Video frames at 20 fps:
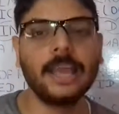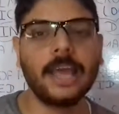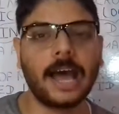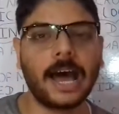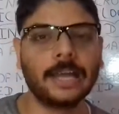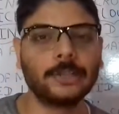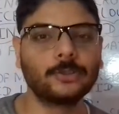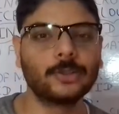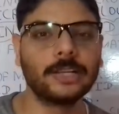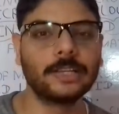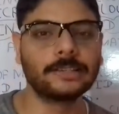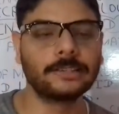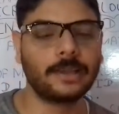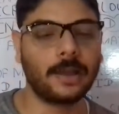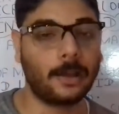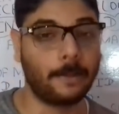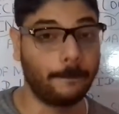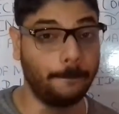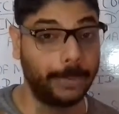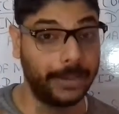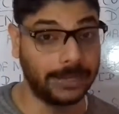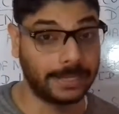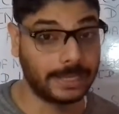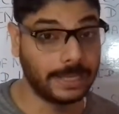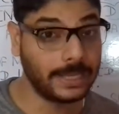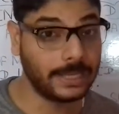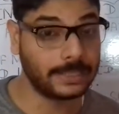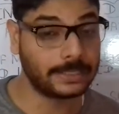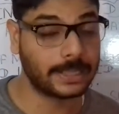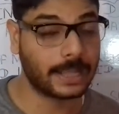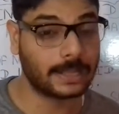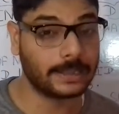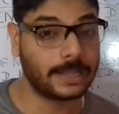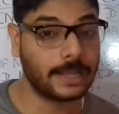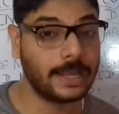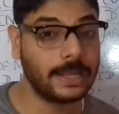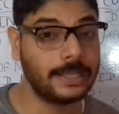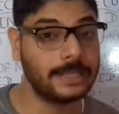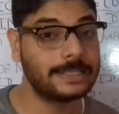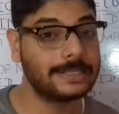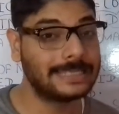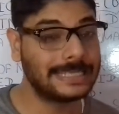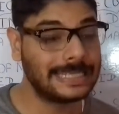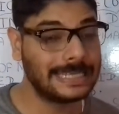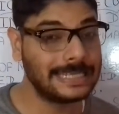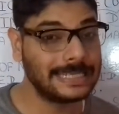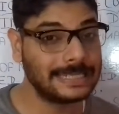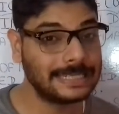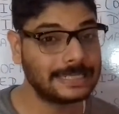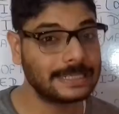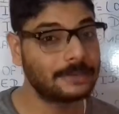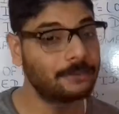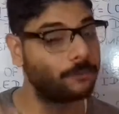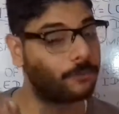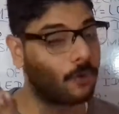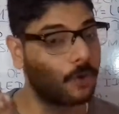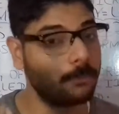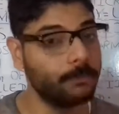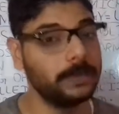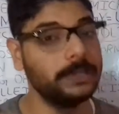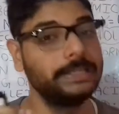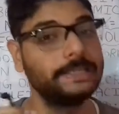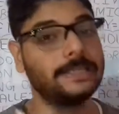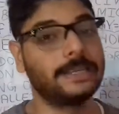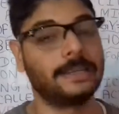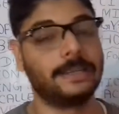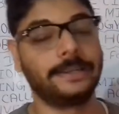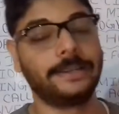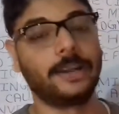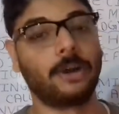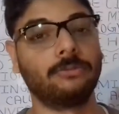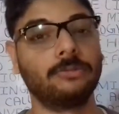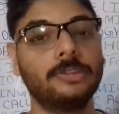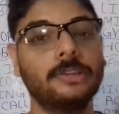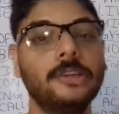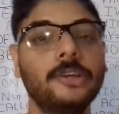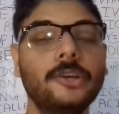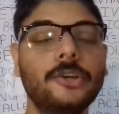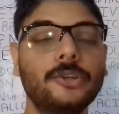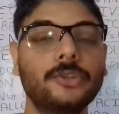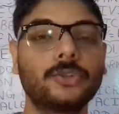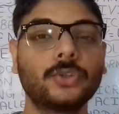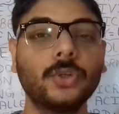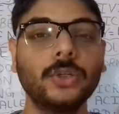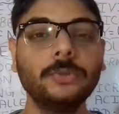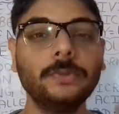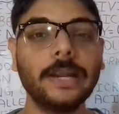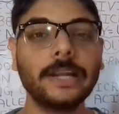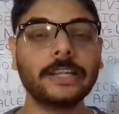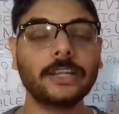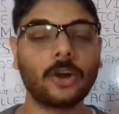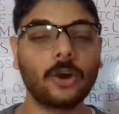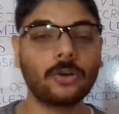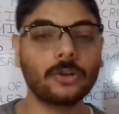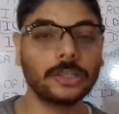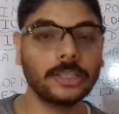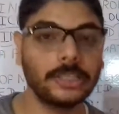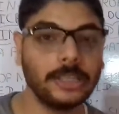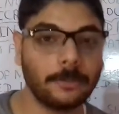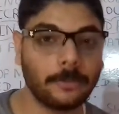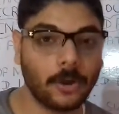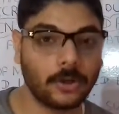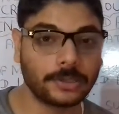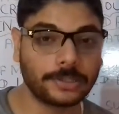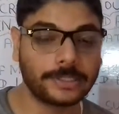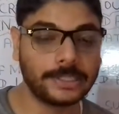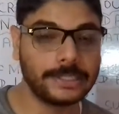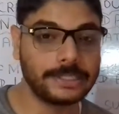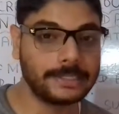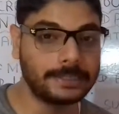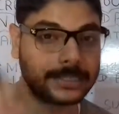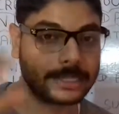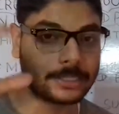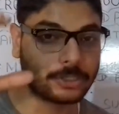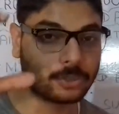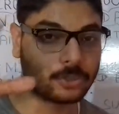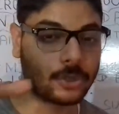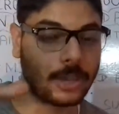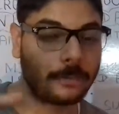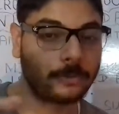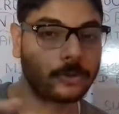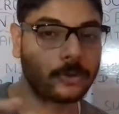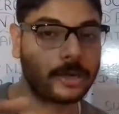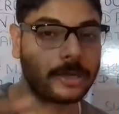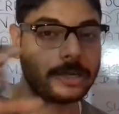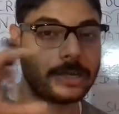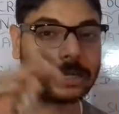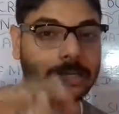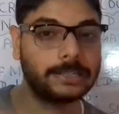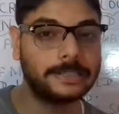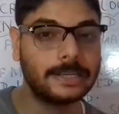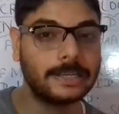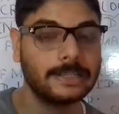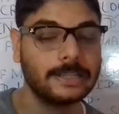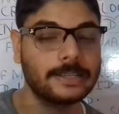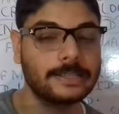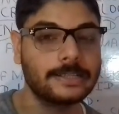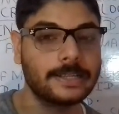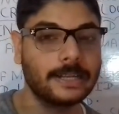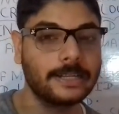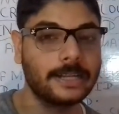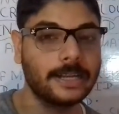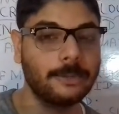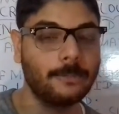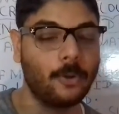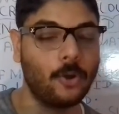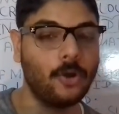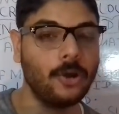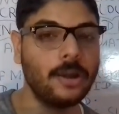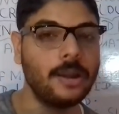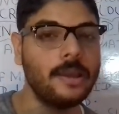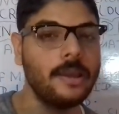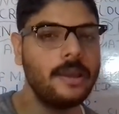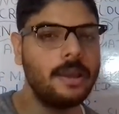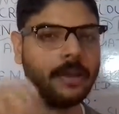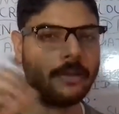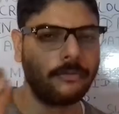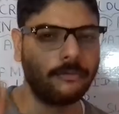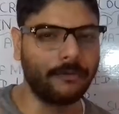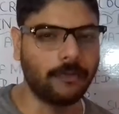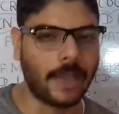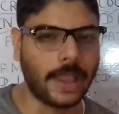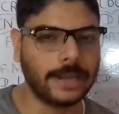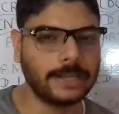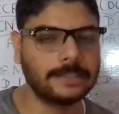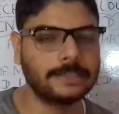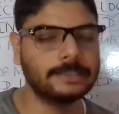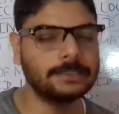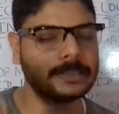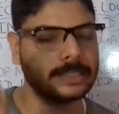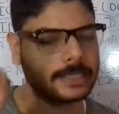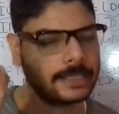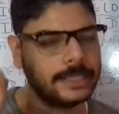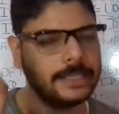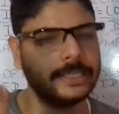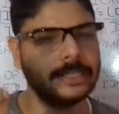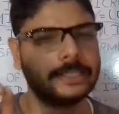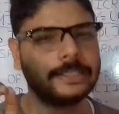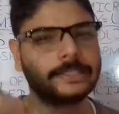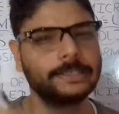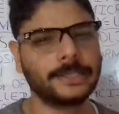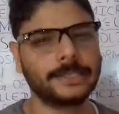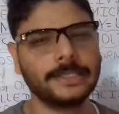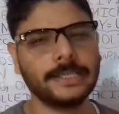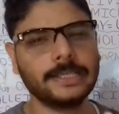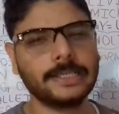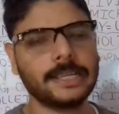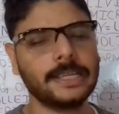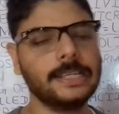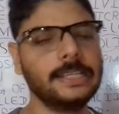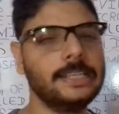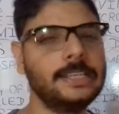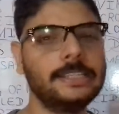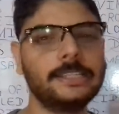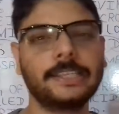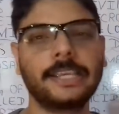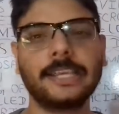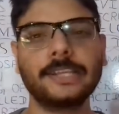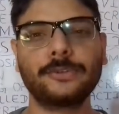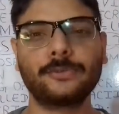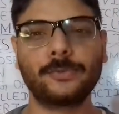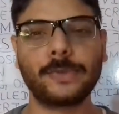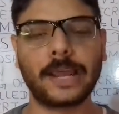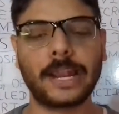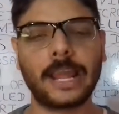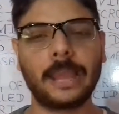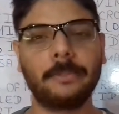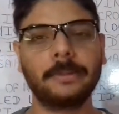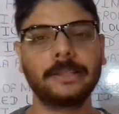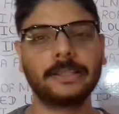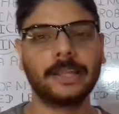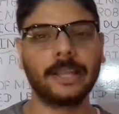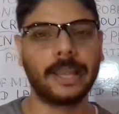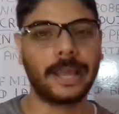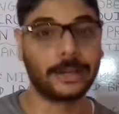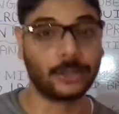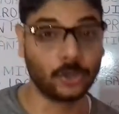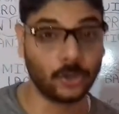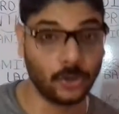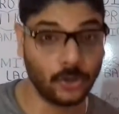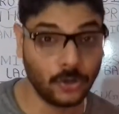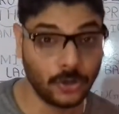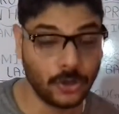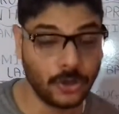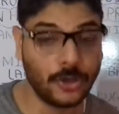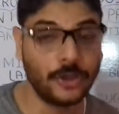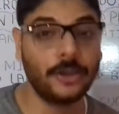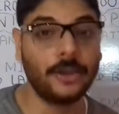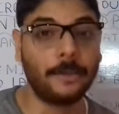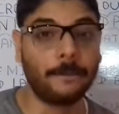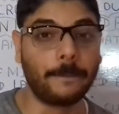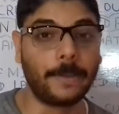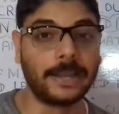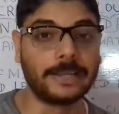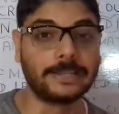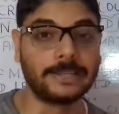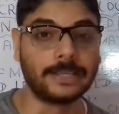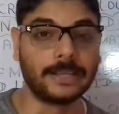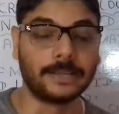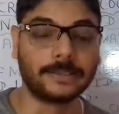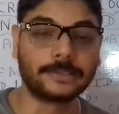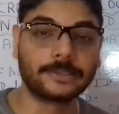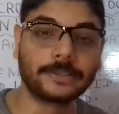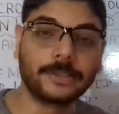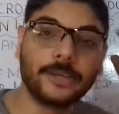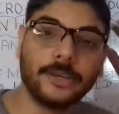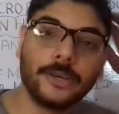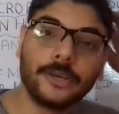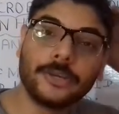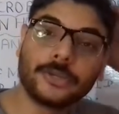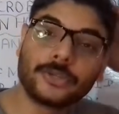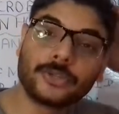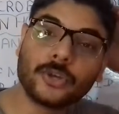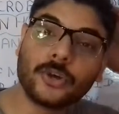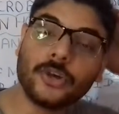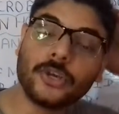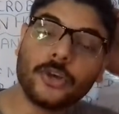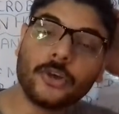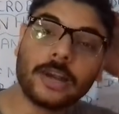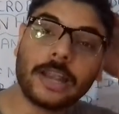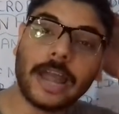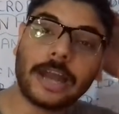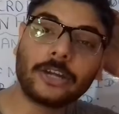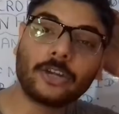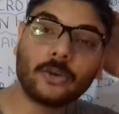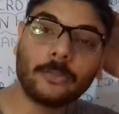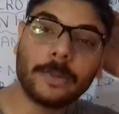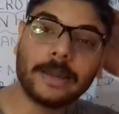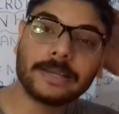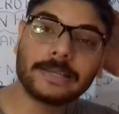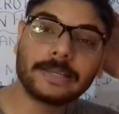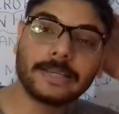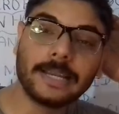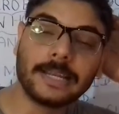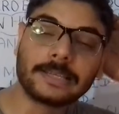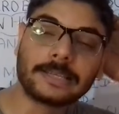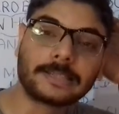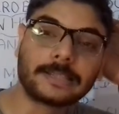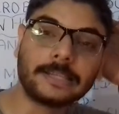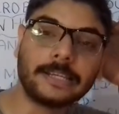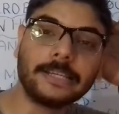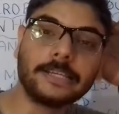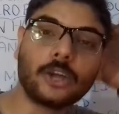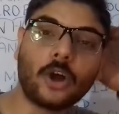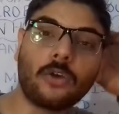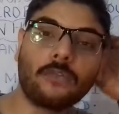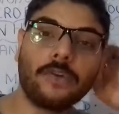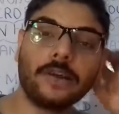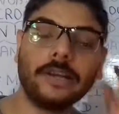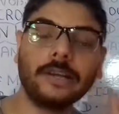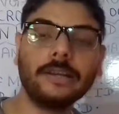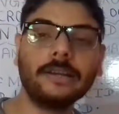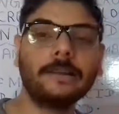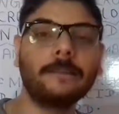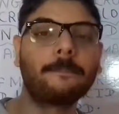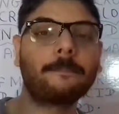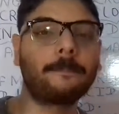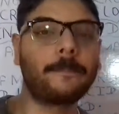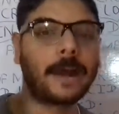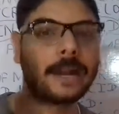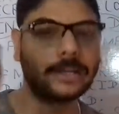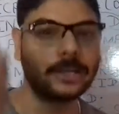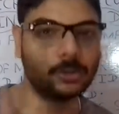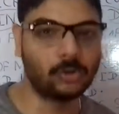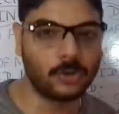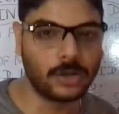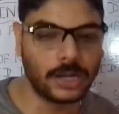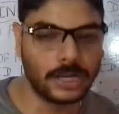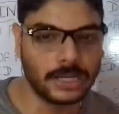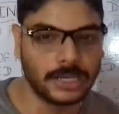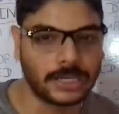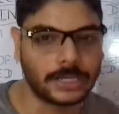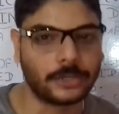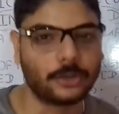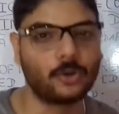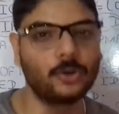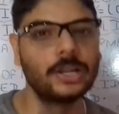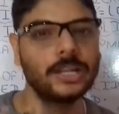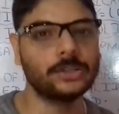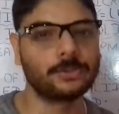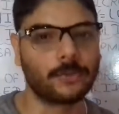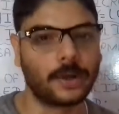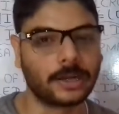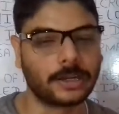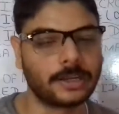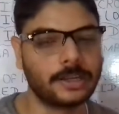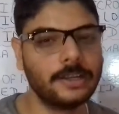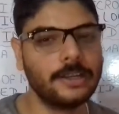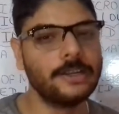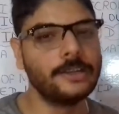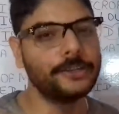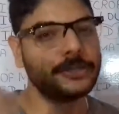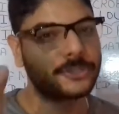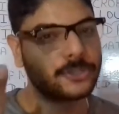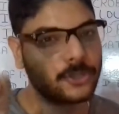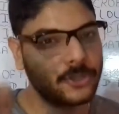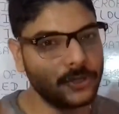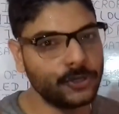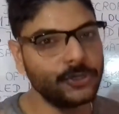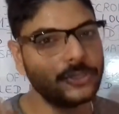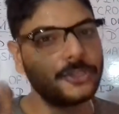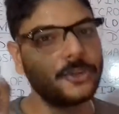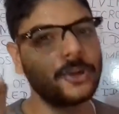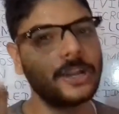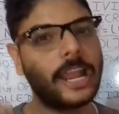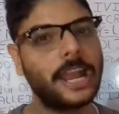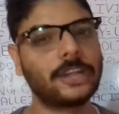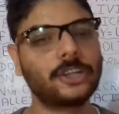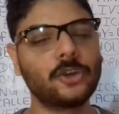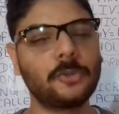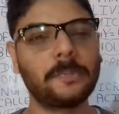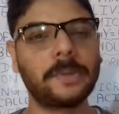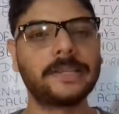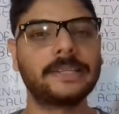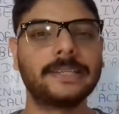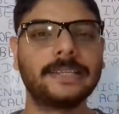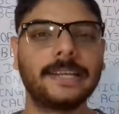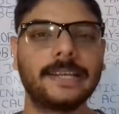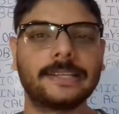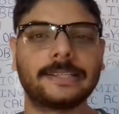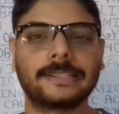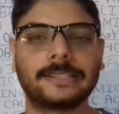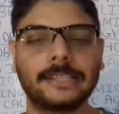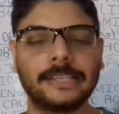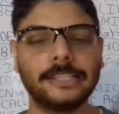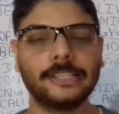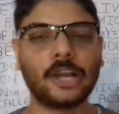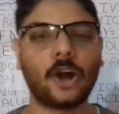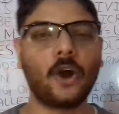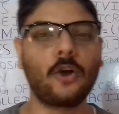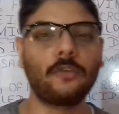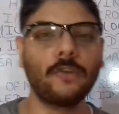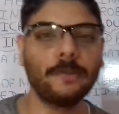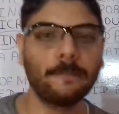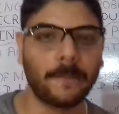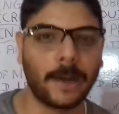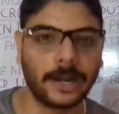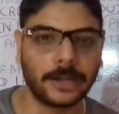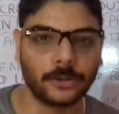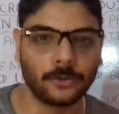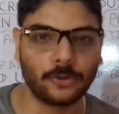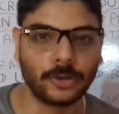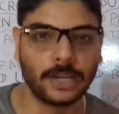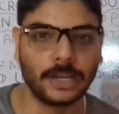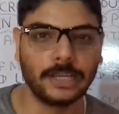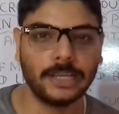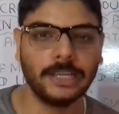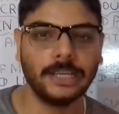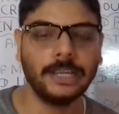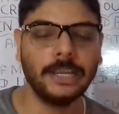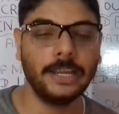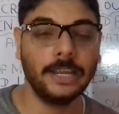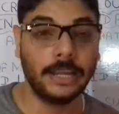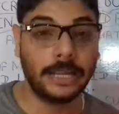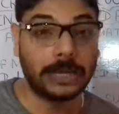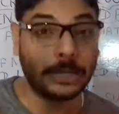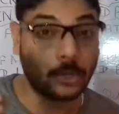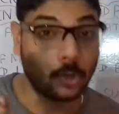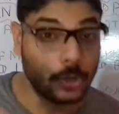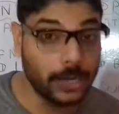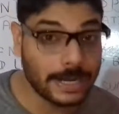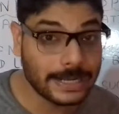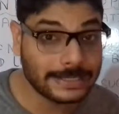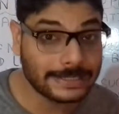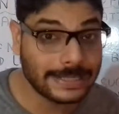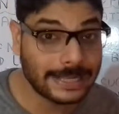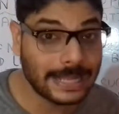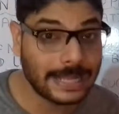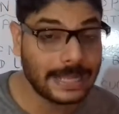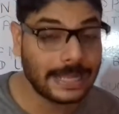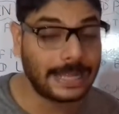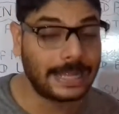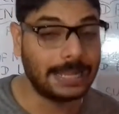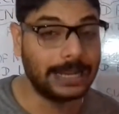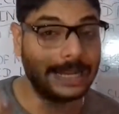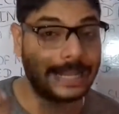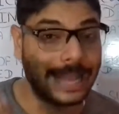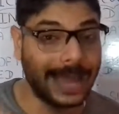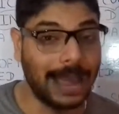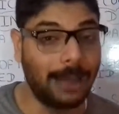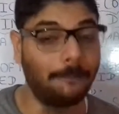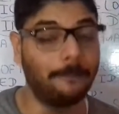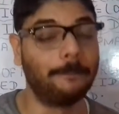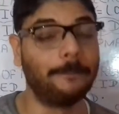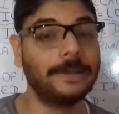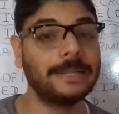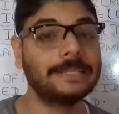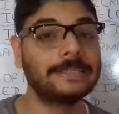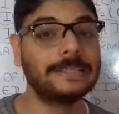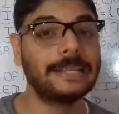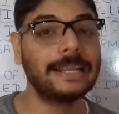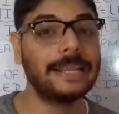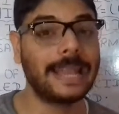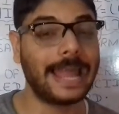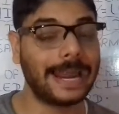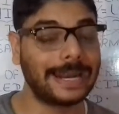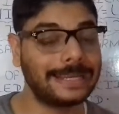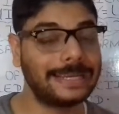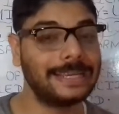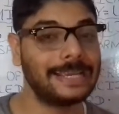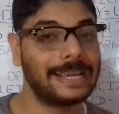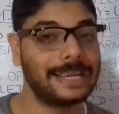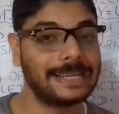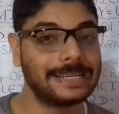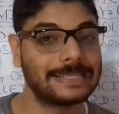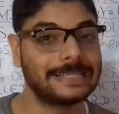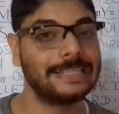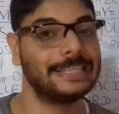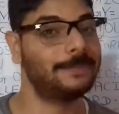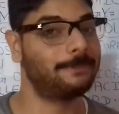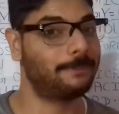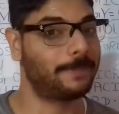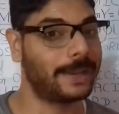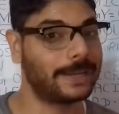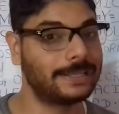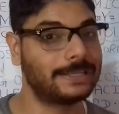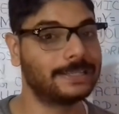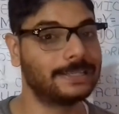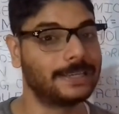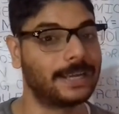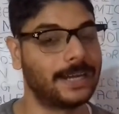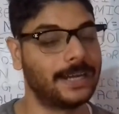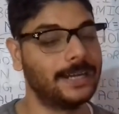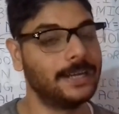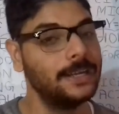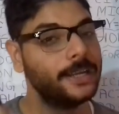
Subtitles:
as well as the baking, then the cheese formation. Now, so when we are talking about these things, you have to understand the certain more facts in it, such as in this case we are having the lactobacillus. So your lactobacillus is often particularly known as what? So your lactobacillus is often particularly known as the lab, means the lactic acid bacteria.